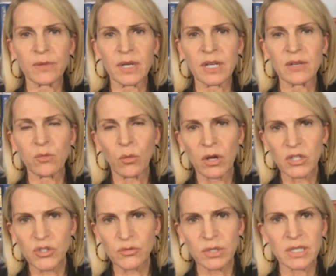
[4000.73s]
if Wall
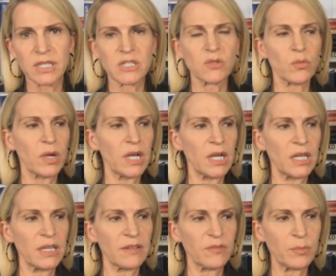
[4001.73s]
Street does well, if